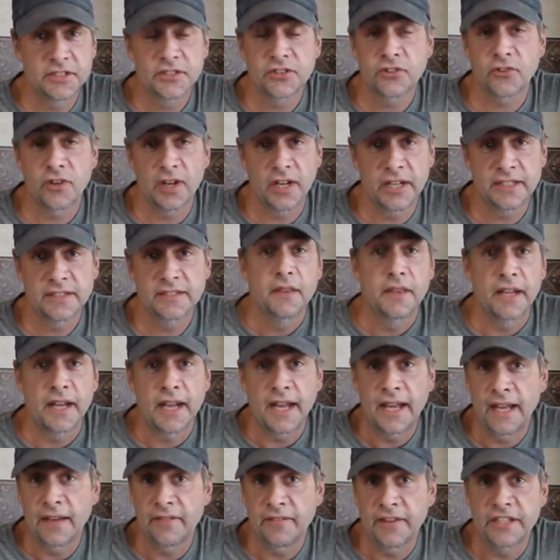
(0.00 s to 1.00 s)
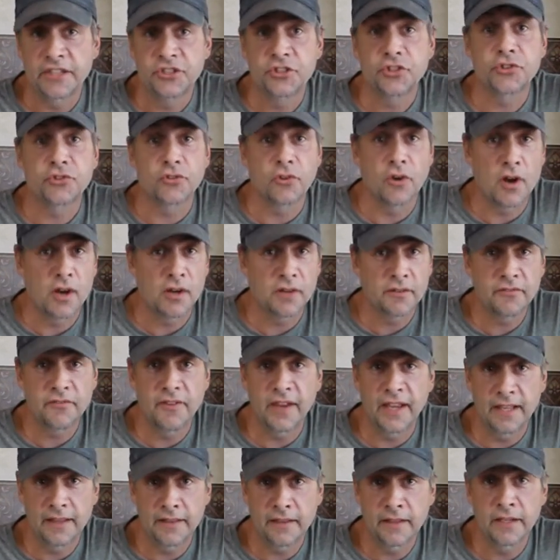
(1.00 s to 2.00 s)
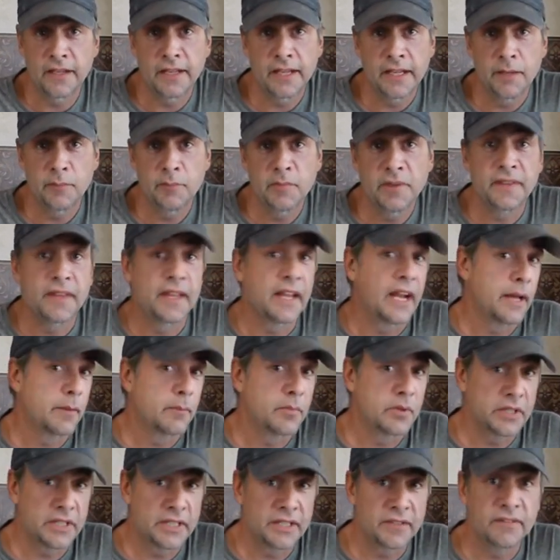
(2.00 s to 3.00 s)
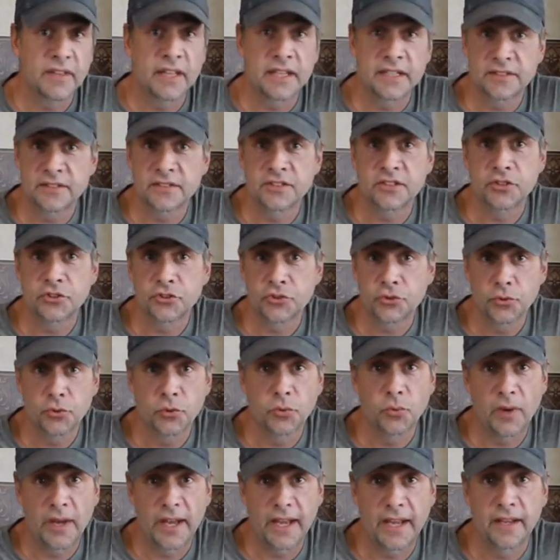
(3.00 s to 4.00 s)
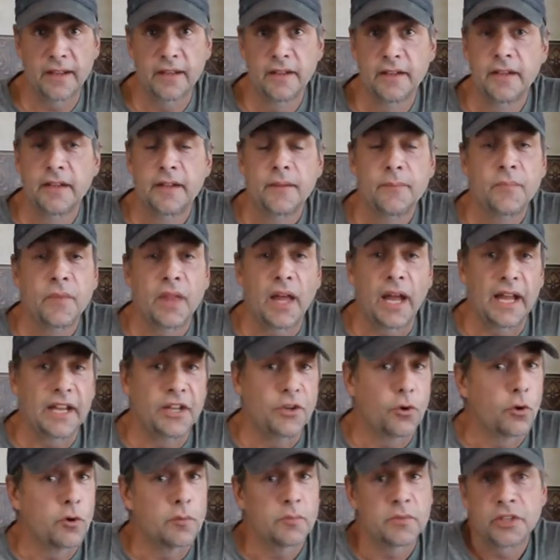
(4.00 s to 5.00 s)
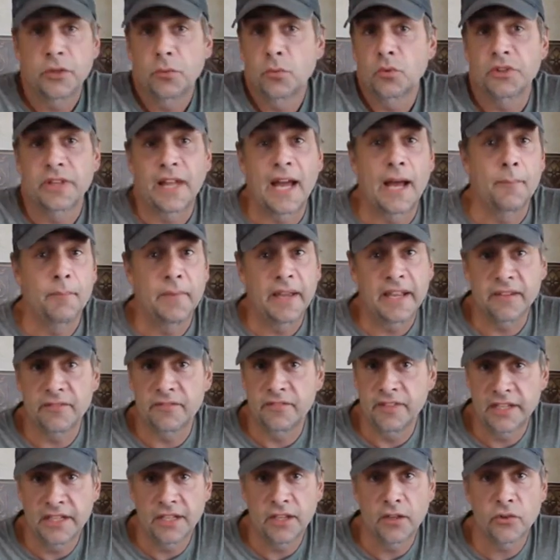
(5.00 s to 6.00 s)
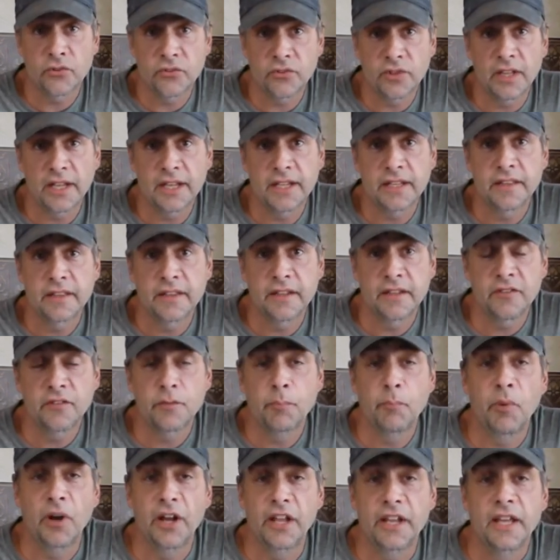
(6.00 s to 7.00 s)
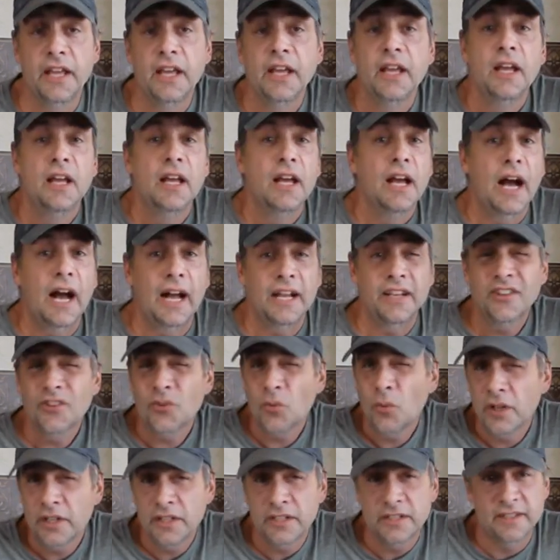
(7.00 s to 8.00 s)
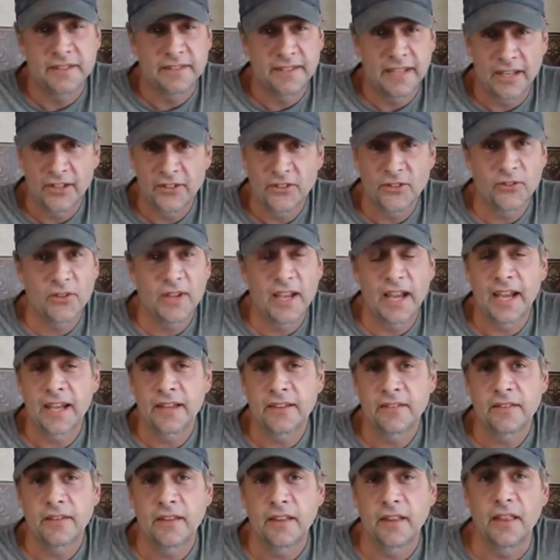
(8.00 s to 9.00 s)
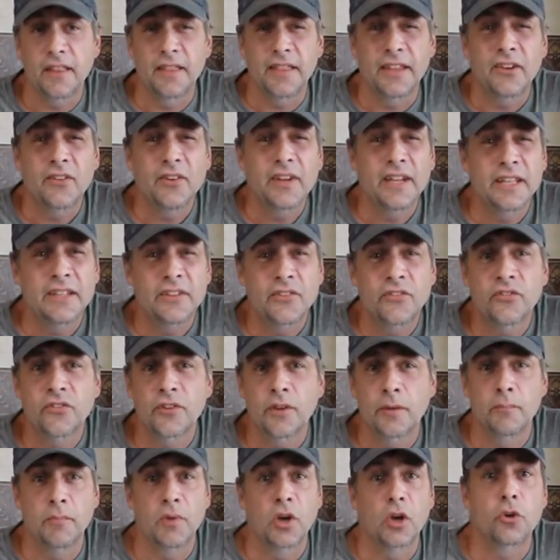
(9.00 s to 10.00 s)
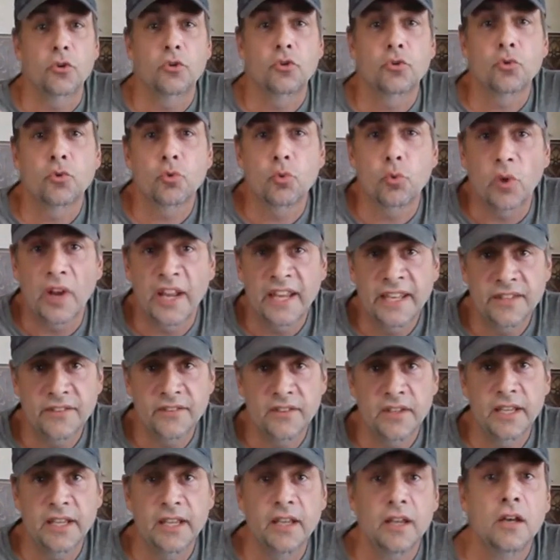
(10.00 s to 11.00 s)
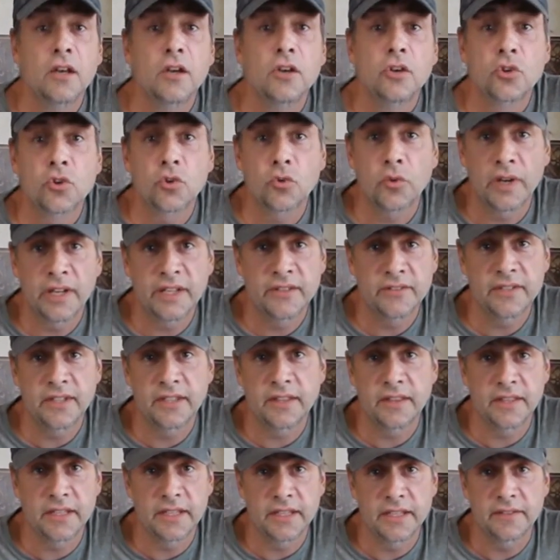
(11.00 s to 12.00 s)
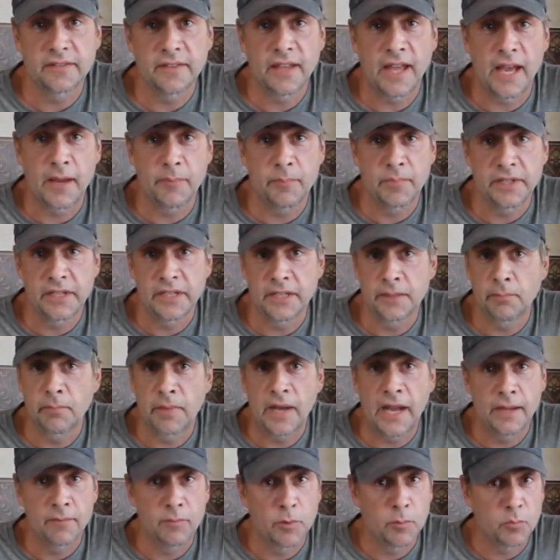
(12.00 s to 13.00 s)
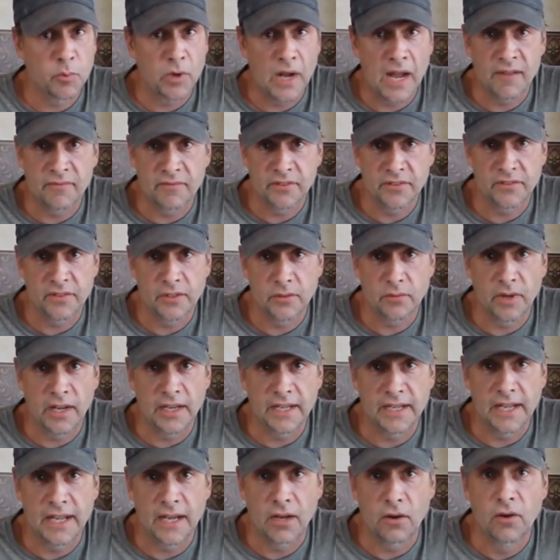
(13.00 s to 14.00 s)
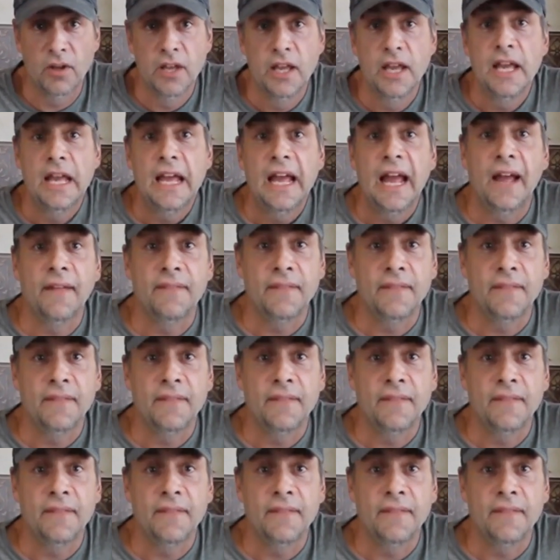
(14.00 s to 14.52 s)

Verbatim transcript: Jesus Christ, that I have a strong faith in Him, and that I believe that is the true way. I normally will not make videos like this, but I just wanted to tell you guys, there is some crazy, crazy things happening in Bible prophecy right now,